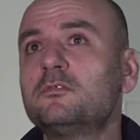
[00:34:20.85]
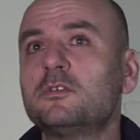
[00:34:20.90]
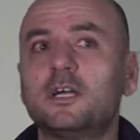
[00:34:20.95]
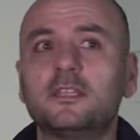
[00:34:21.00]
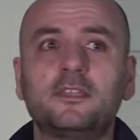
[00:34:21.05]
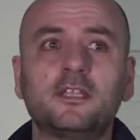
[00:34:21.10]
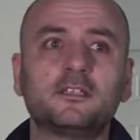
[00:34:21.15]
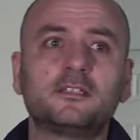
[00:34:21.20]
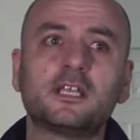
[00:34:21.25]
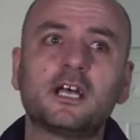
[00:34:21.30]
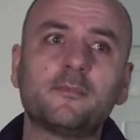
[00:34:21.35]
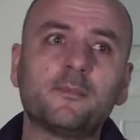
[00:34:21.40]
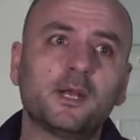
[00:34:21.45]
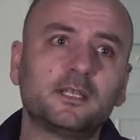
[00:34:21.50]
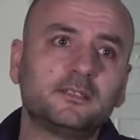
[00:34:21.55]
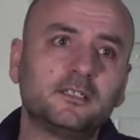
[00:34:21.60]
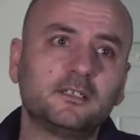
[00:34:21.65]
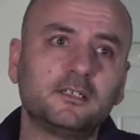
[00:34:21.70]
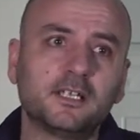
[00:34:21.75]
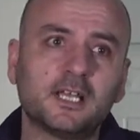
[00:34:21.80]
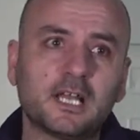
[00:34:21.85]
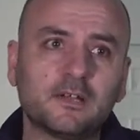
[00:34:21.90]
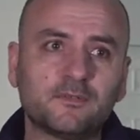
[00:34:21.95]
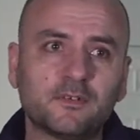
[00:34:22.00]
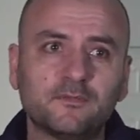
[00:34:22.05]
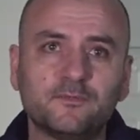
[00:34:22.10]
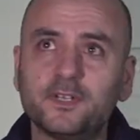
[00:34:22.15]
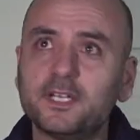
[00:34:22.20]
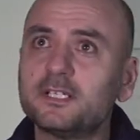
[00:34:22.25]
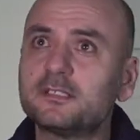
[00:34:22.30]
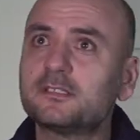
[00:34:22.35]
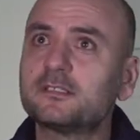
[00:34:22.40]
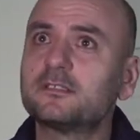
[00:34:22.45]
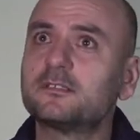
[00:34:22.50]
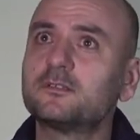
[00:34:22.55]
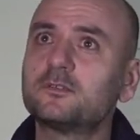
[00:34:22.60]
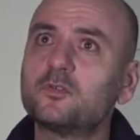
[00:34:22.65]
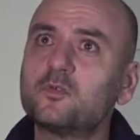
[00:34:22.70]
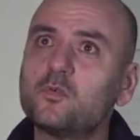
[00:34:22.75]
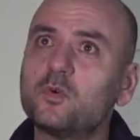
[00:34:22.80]
At that time, I didn't have a vest
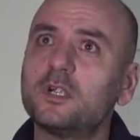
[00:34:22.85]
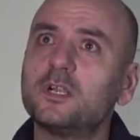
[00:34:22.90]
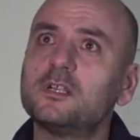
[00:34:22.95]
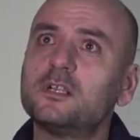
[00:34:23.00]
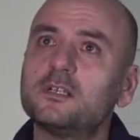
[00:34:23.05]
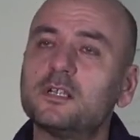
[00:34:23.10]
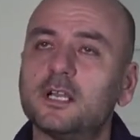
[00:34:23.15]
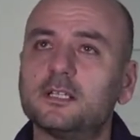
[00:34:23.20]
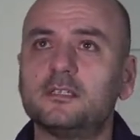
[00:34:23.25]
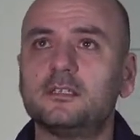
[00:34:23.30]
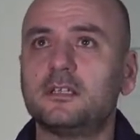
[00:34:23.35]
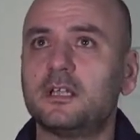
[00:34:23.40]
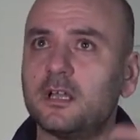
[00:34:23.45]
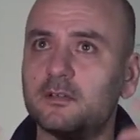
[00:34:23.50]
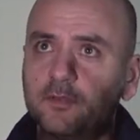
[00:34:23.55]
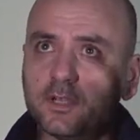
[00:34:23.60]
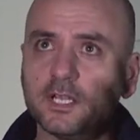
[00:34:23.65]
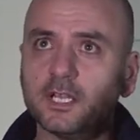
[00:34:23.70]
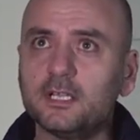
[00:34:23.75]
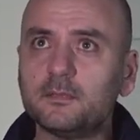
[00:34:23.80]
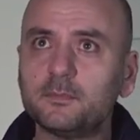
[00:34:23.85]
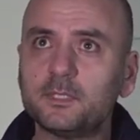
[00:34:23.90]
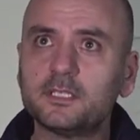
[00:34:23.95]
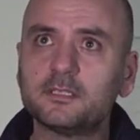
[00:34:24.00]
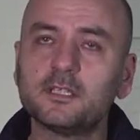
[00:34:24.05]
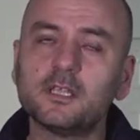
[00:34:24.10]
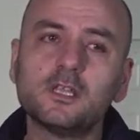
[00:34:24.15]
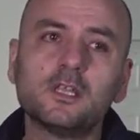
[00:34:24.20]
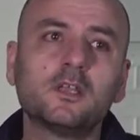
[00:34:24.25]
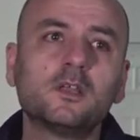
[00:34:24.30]
to wear. I didn't have a helmet.